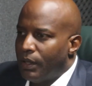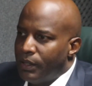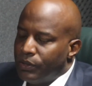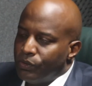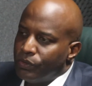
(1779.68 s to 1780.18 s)

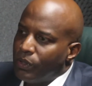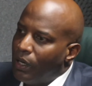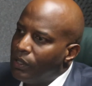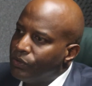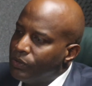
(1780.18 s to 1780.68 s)
issues.
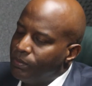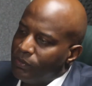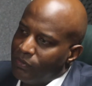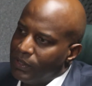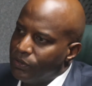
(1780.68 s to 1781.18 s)
Also, it
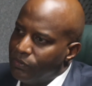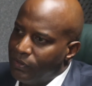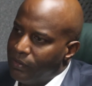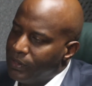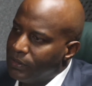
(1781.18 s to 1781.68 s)
prevents
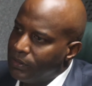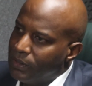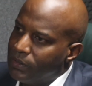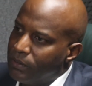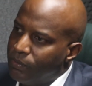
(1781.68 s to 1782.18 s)
ovarian cysts,